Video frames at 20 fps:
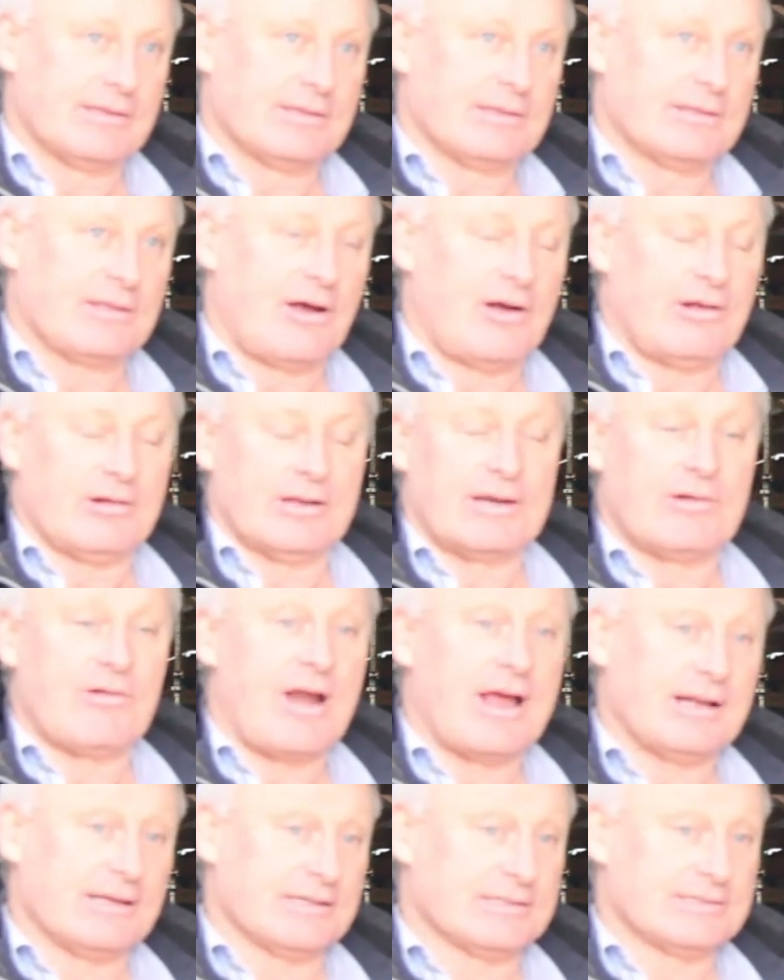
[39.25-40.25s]
The holy
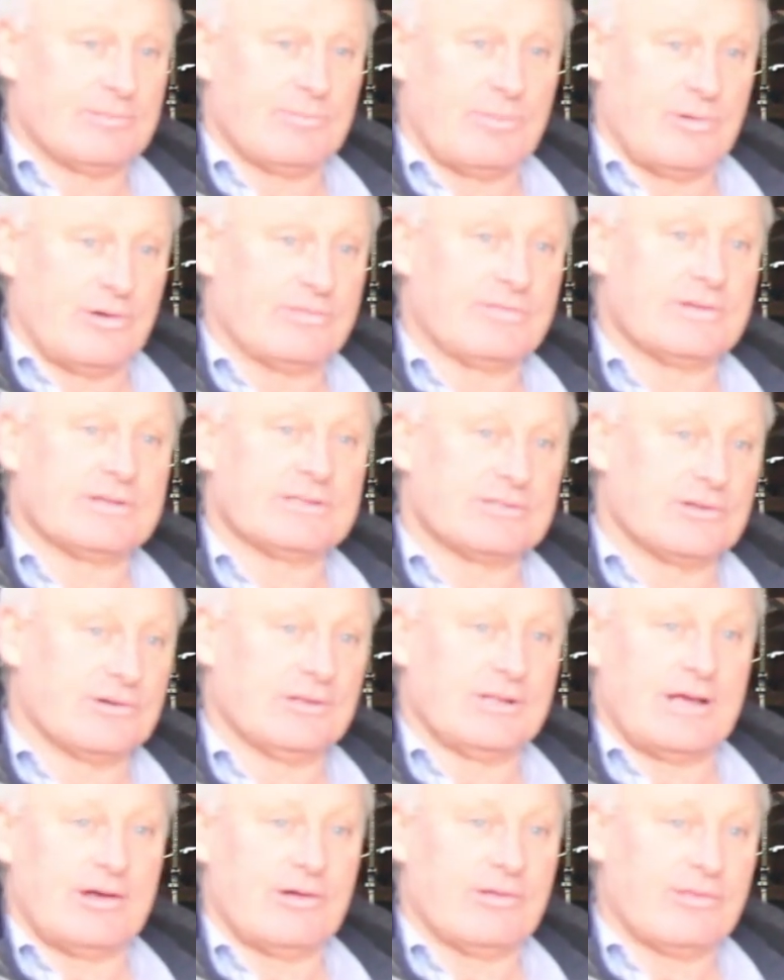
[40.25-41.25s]
grail is improving
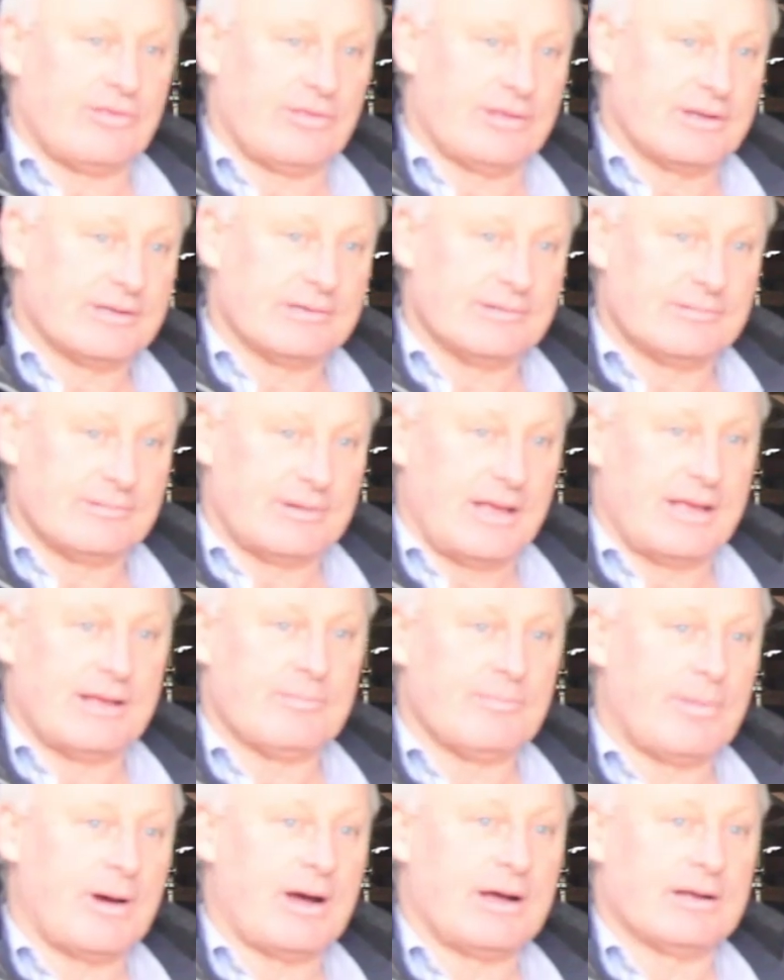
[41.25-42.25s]
soil health
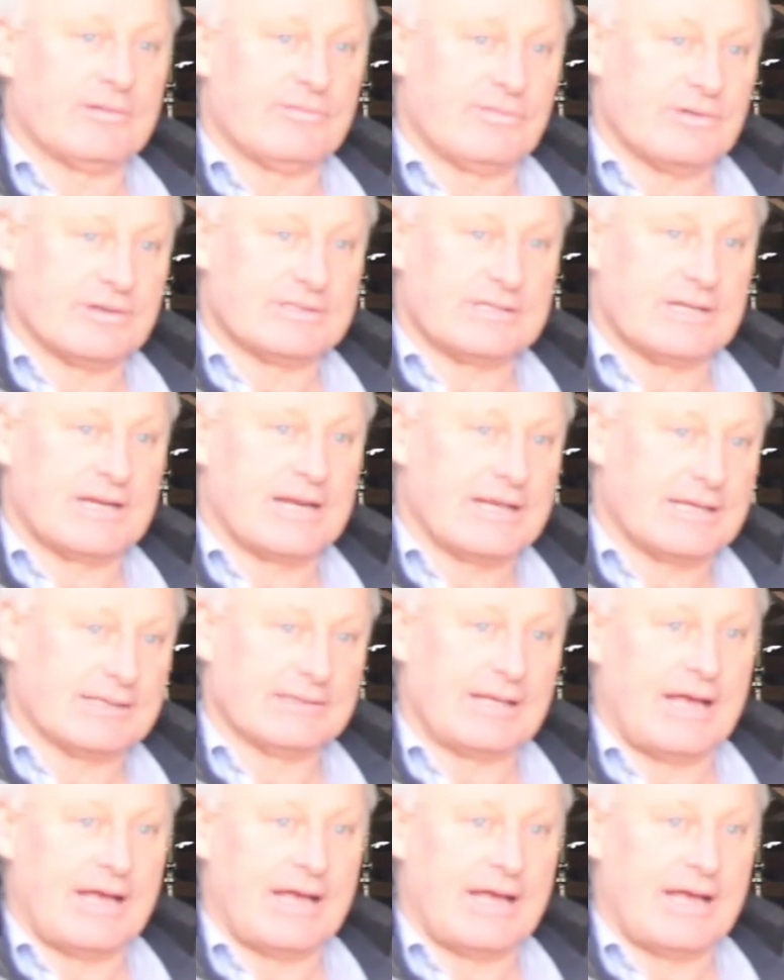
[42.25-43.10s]
and biodiversity